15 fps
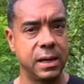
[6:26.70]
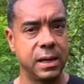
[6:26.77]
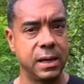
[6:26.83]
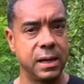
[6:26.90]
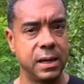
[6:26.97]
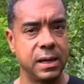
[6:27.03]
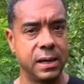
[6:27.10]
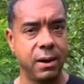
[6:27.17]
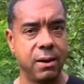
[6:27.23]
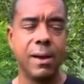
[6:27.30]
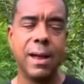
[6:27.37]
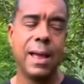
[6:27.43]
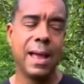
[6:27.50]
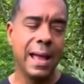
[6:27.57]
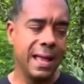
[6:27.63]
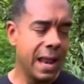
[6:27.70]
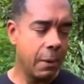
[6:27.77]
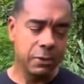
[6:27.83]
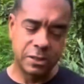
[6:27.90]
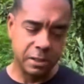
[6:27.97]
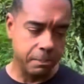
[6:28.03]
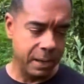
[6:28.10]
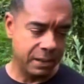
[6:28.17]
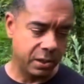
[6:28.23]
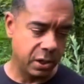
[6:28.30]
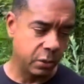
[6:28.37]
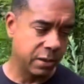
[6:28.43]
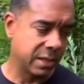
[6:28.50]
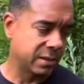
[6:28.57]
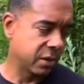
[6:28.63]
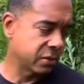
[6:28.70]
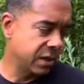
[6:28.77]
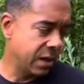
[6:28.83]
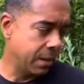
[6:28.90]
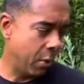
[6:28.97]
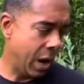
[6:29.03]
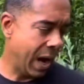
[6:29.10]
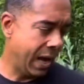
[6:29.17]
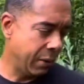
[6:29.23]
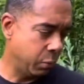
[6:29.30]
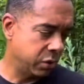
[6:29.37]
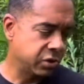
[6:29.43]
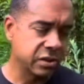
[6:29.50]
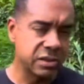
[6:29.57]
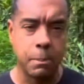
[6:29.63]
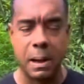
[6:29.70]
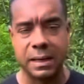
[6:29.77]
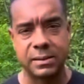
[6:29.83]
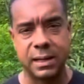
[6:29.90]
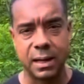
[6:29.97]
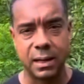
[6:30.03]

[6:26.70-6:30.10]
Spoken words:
Here. And I would submit to you that there's number 8, which is the mycelial